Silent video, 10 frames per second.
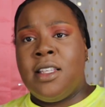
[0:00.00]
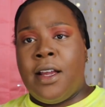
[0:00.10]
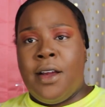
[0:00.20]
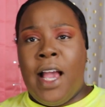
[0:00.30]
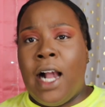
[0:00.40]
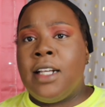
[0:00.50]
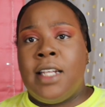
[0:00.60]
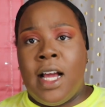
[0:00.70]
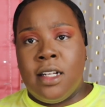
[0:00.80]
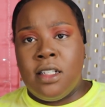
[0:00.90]
like
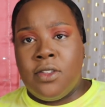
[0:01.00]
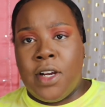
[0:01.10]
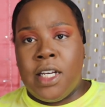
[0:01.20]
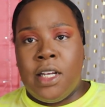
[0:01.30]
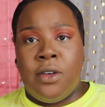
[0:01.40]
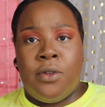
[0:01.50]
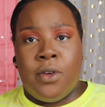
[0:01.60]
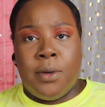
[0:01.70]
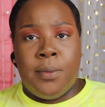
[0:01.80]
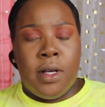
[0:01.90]
$8 right now
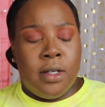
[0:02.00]
from